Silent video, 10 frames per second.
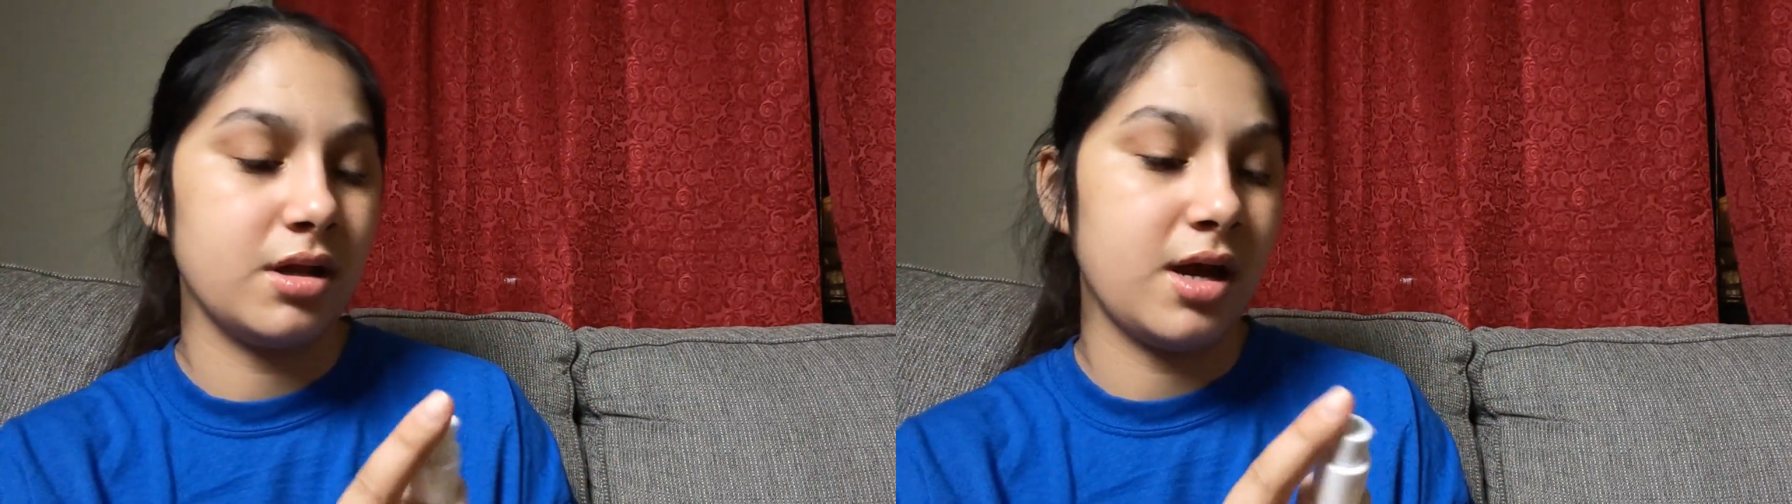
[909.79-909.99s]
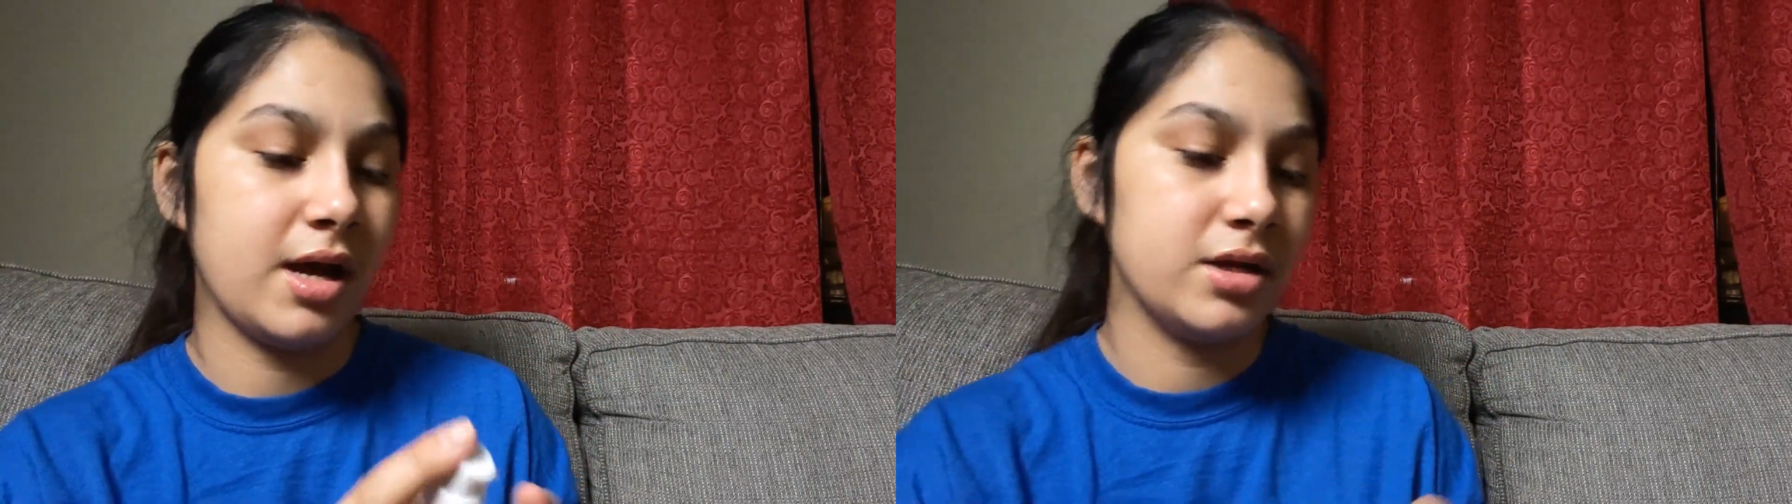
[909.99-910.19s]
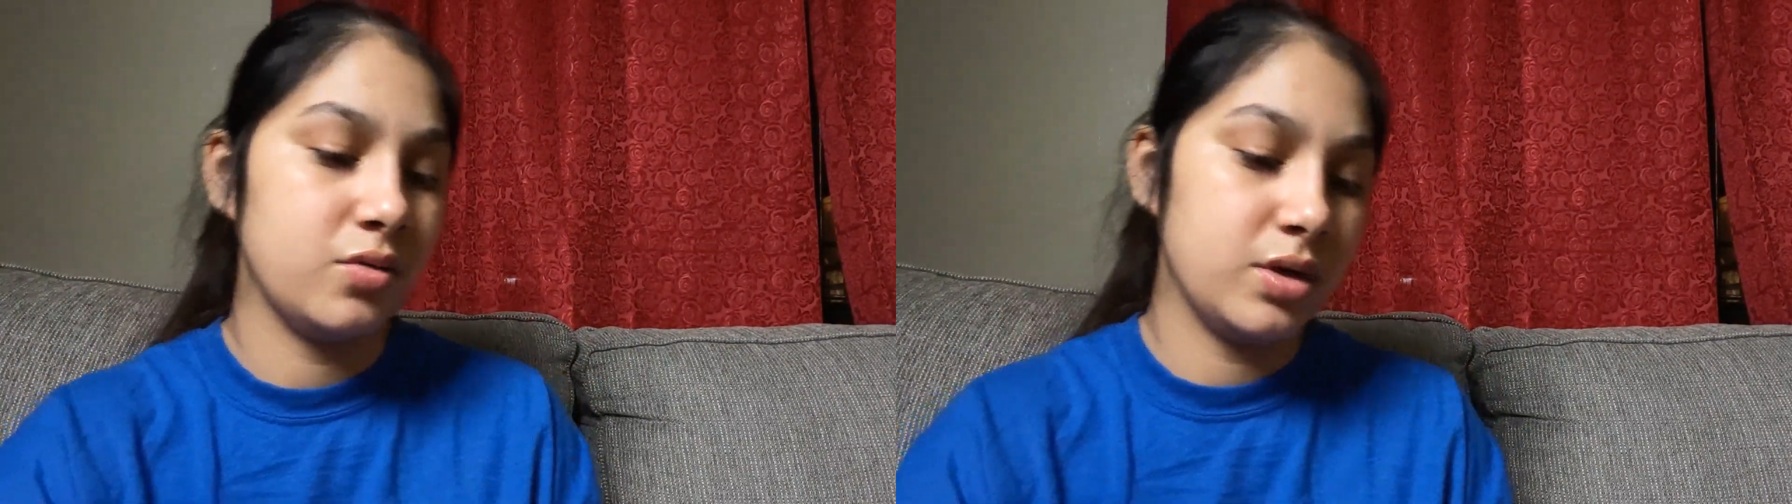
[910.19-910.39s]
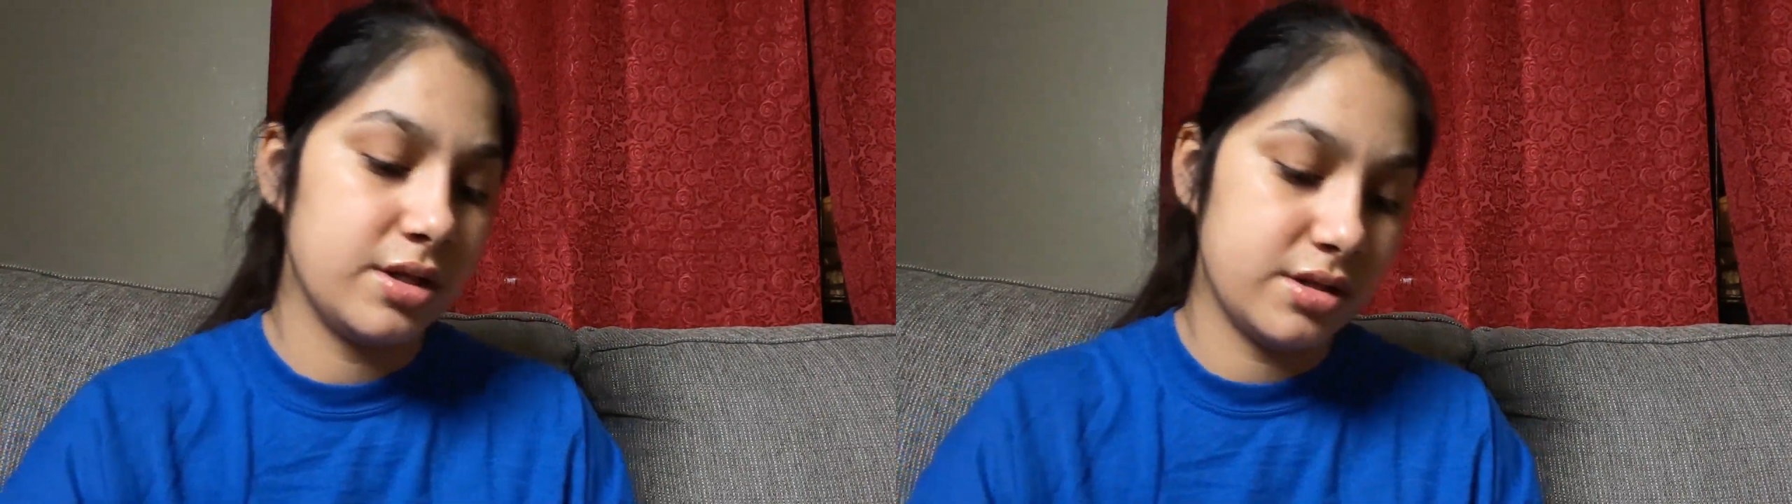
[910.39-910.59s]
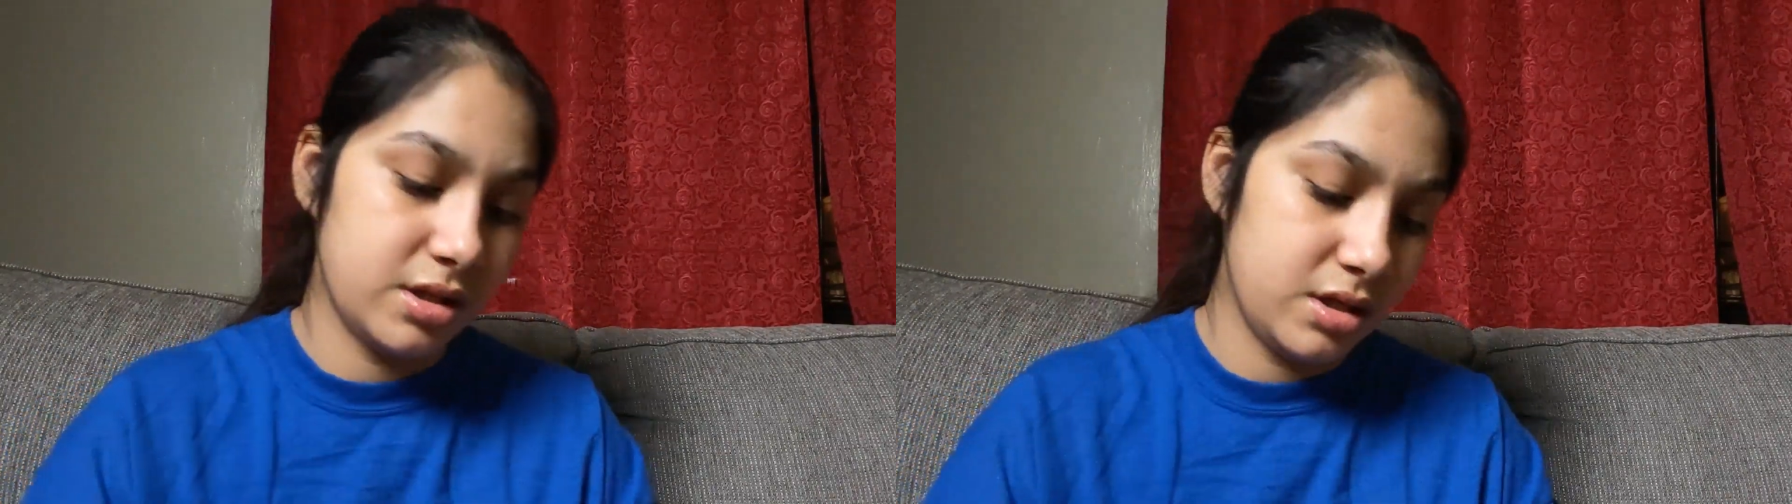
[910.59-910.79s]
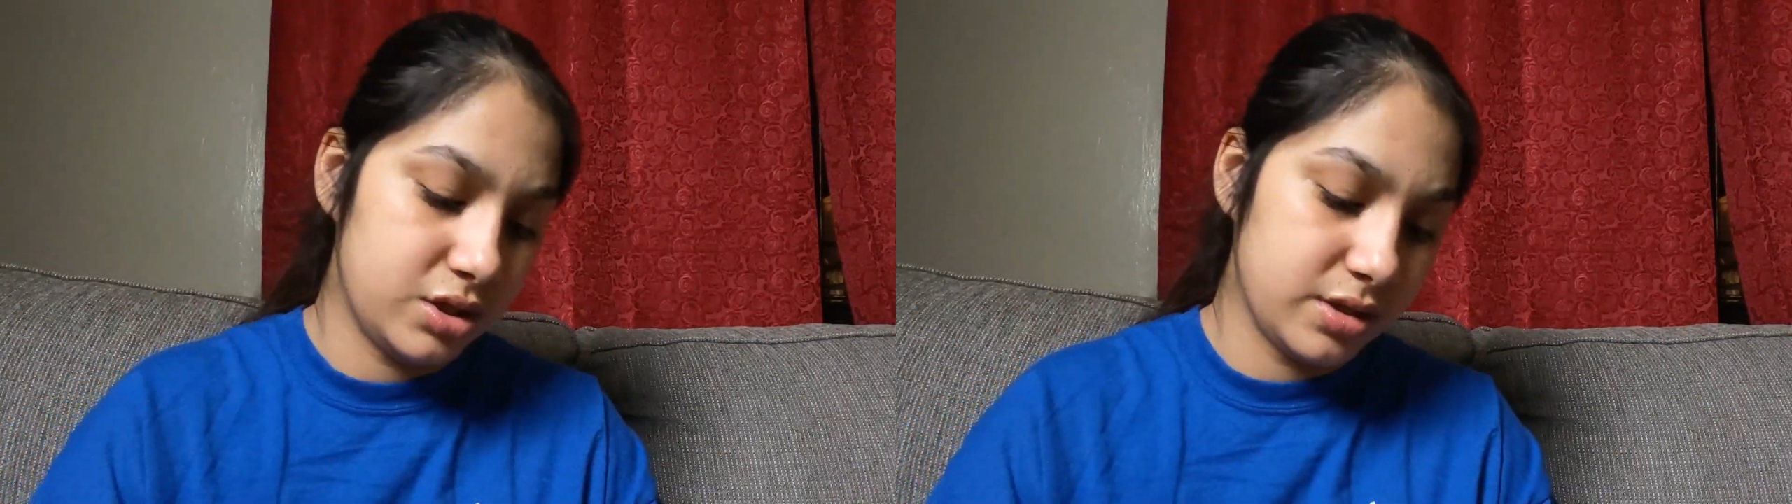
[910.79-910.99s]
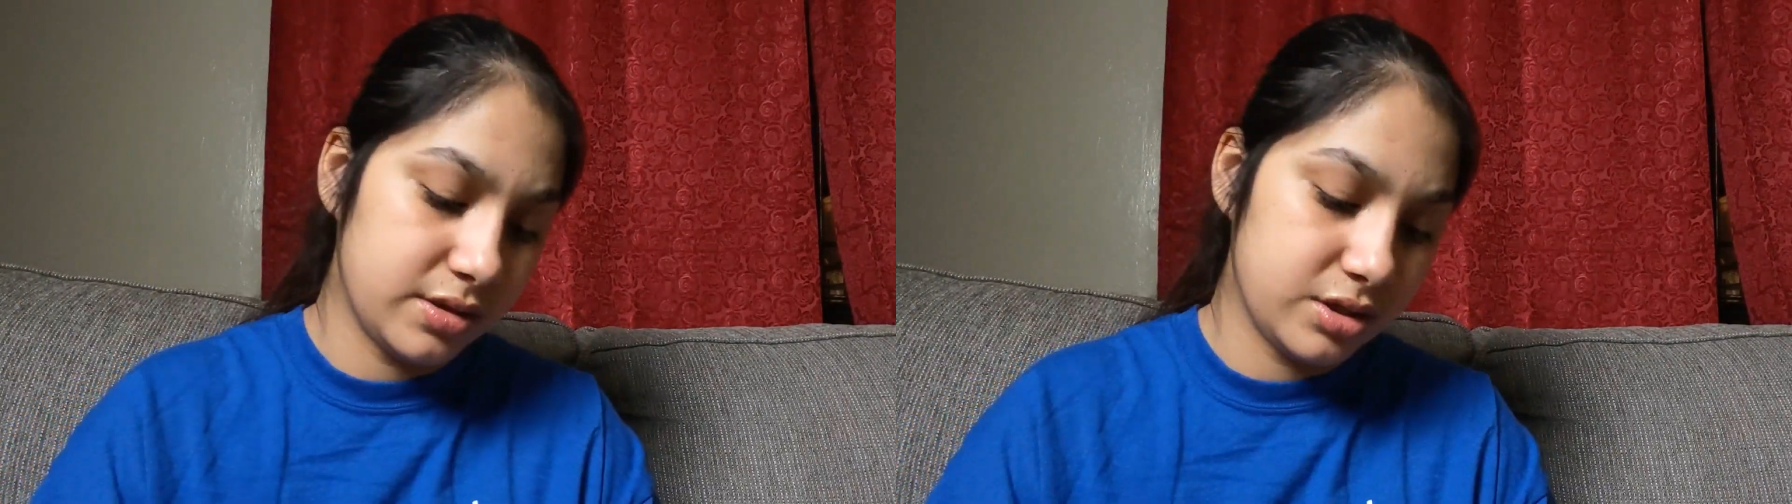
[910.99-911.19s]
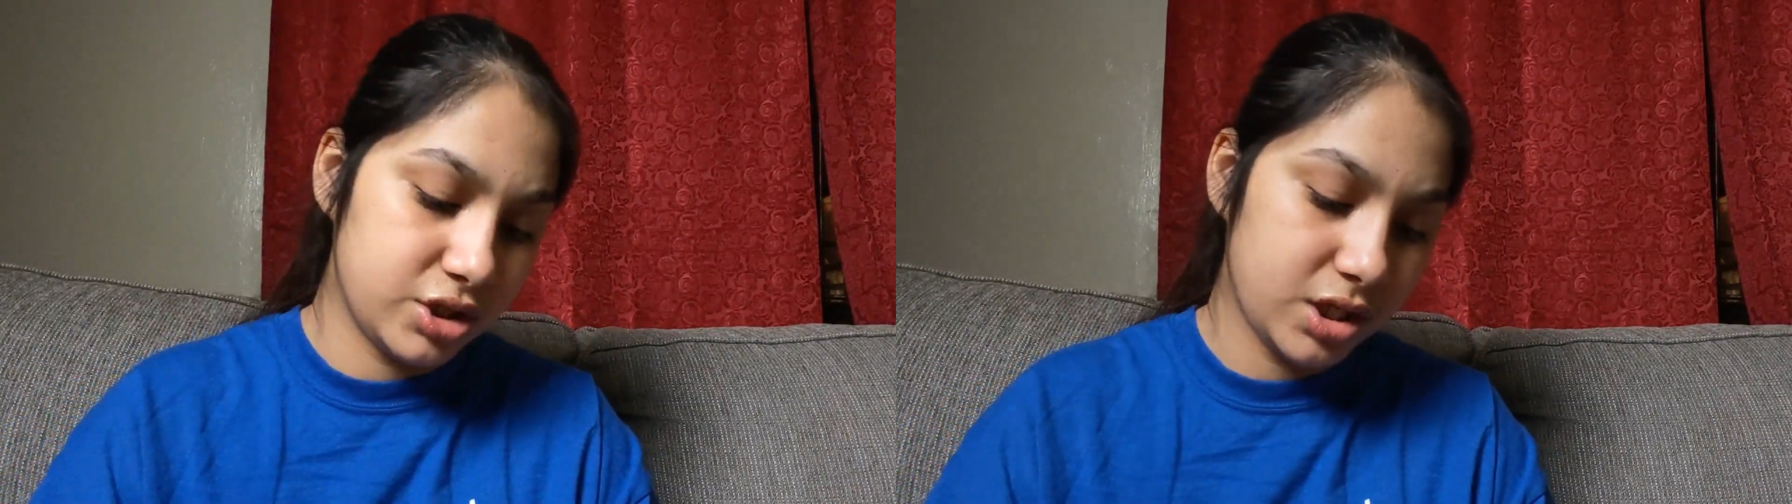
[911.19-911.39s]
I kind of want to see just to